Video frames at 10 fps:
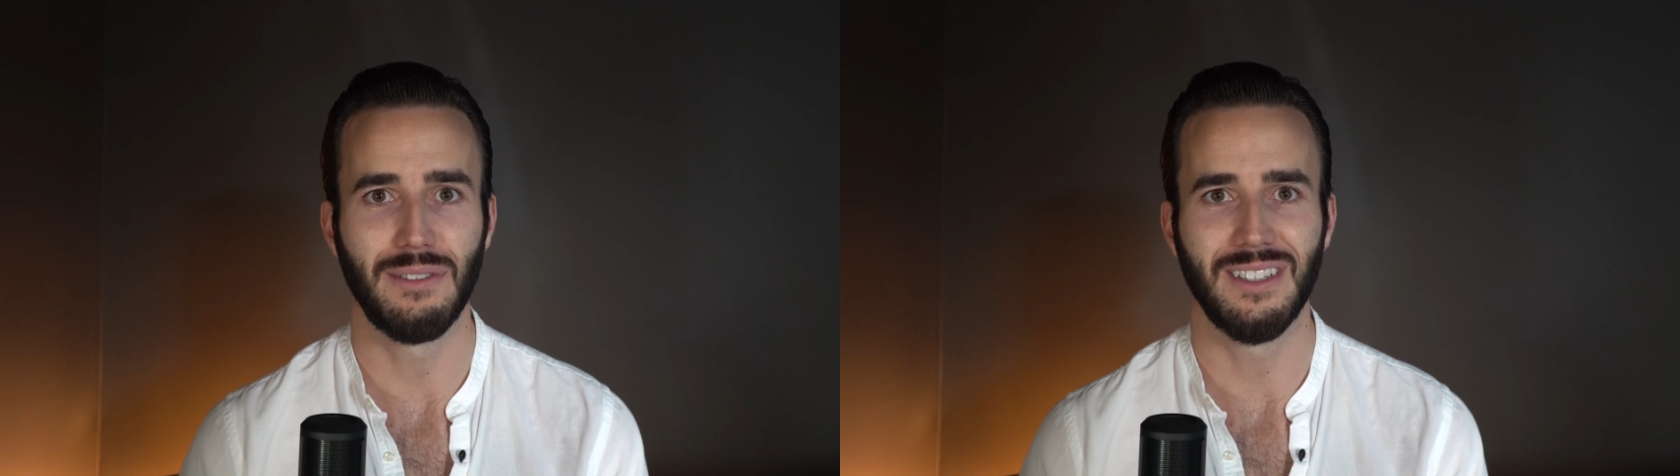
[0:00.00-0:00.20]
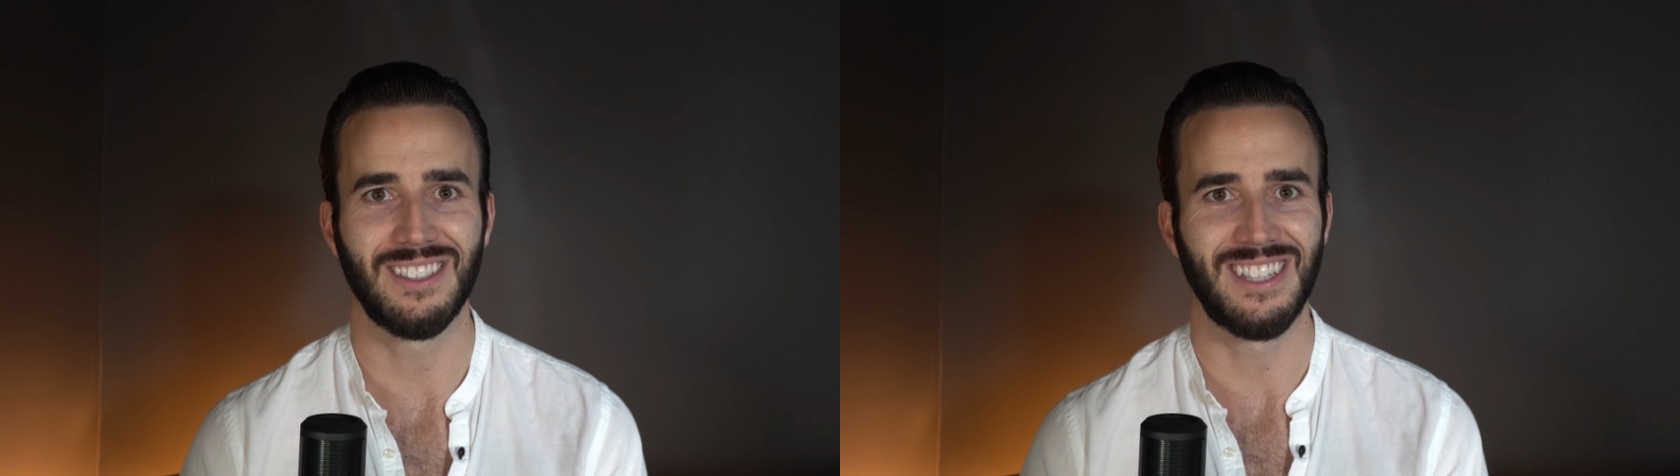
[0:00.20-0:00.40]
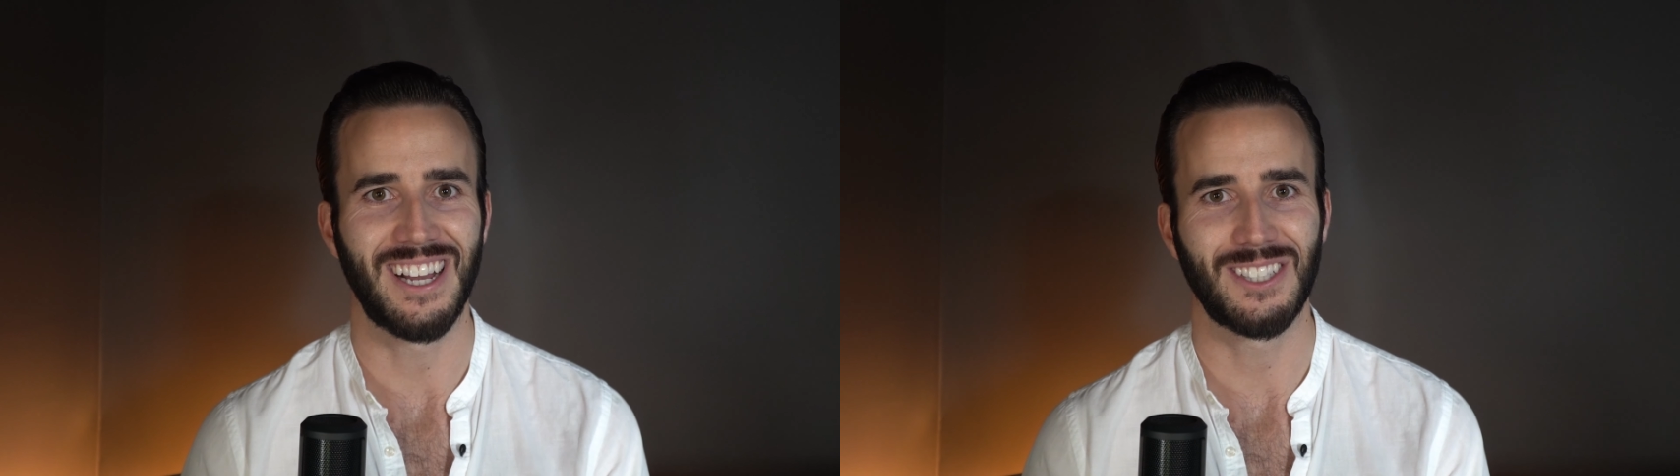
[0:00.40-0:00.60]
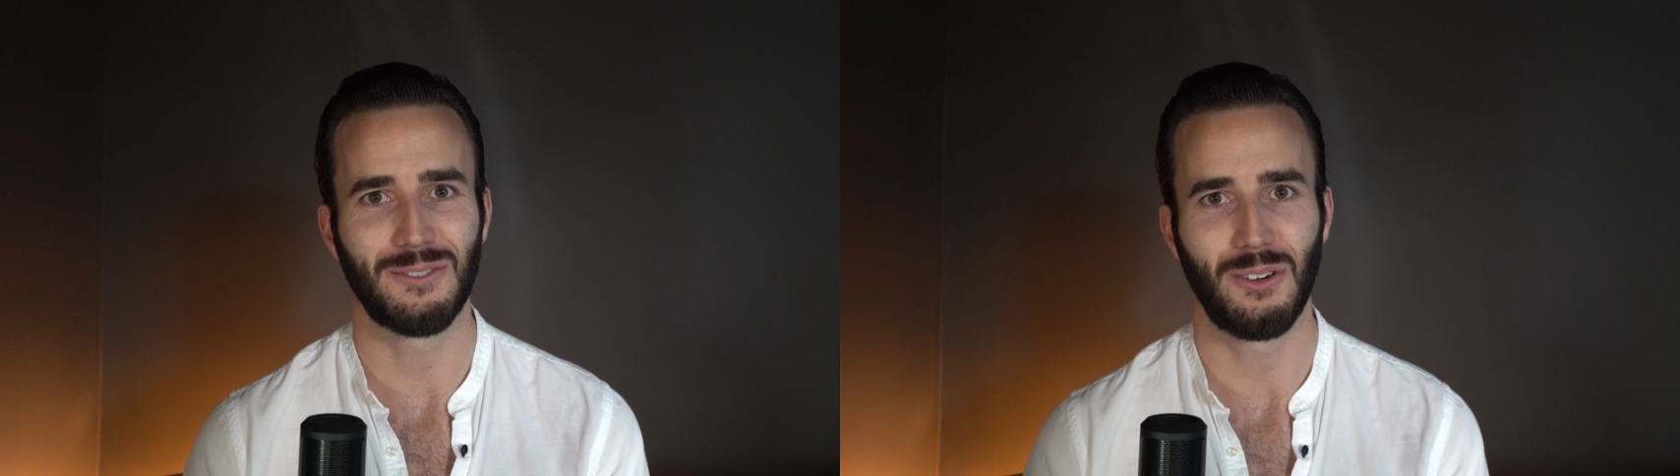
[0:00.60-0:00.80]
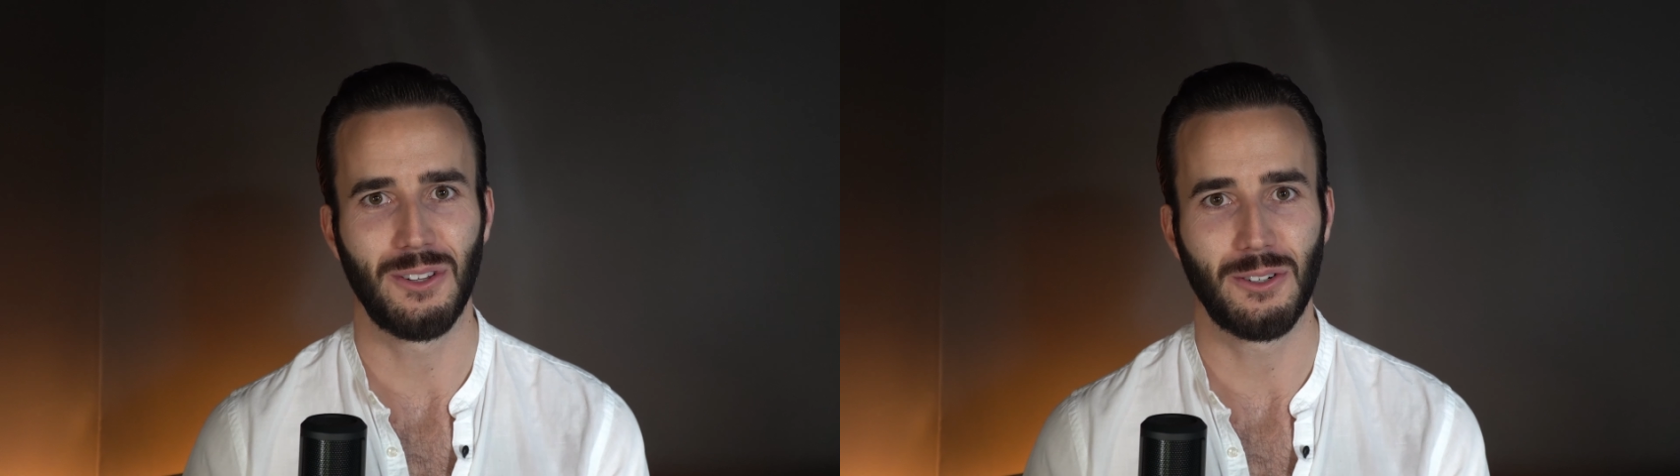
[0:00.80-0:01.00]
is and
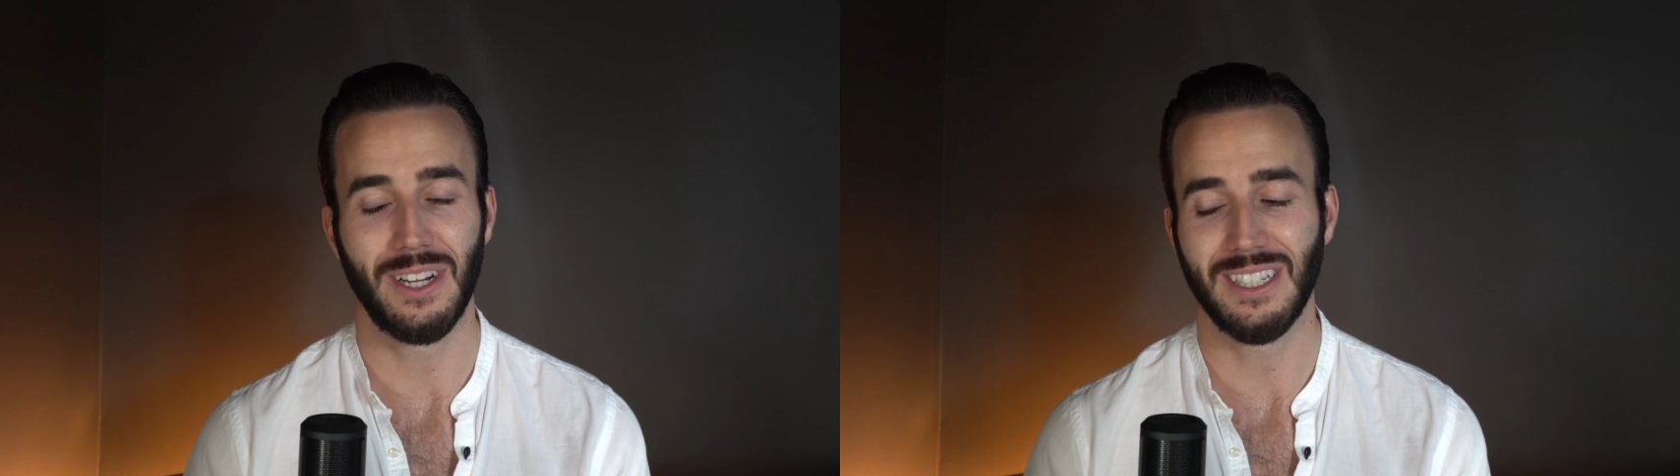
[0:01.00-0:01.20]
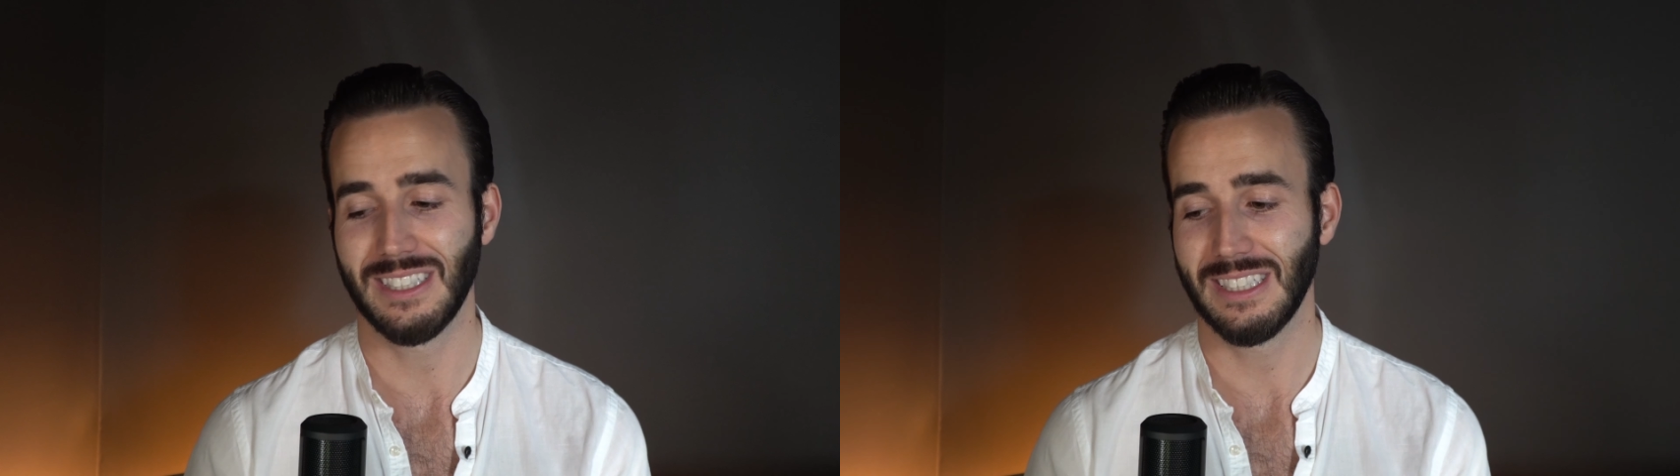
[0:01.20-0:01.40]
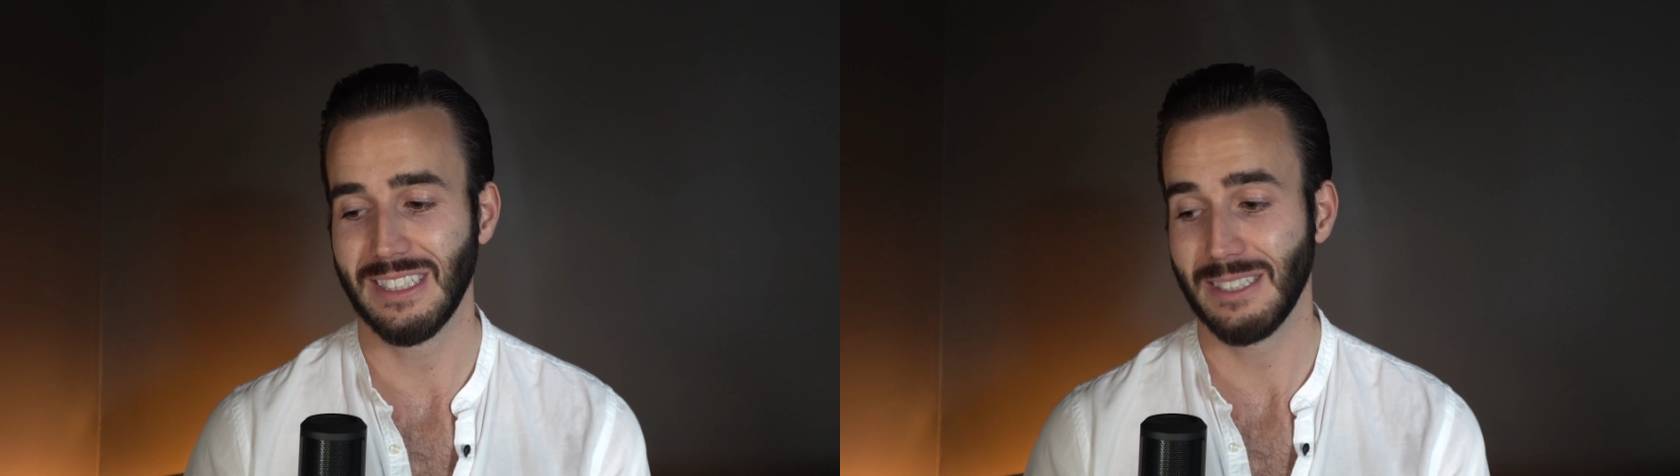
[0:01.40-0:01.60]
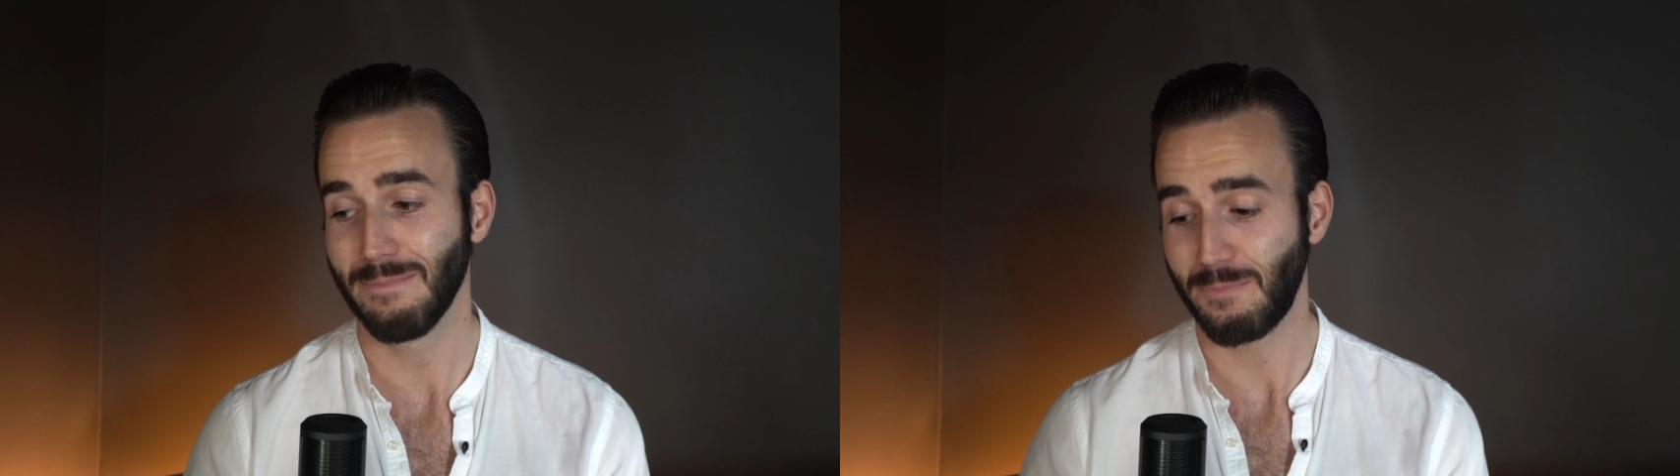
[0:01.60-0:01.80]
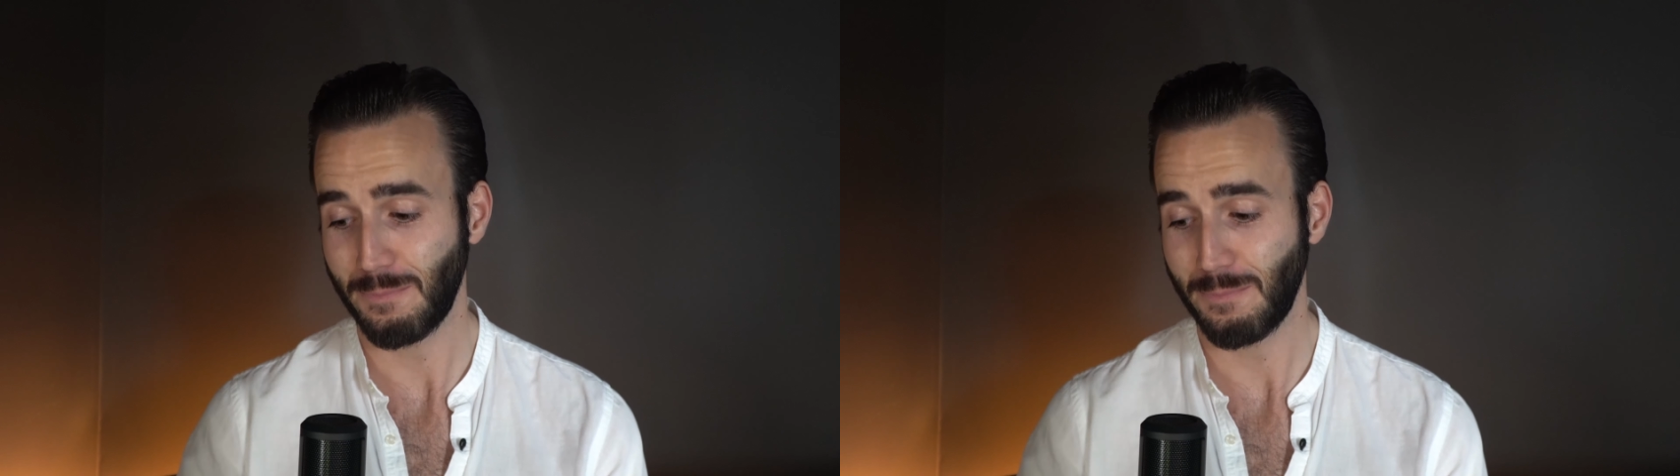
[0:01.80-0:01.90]
that's where all the greatness is,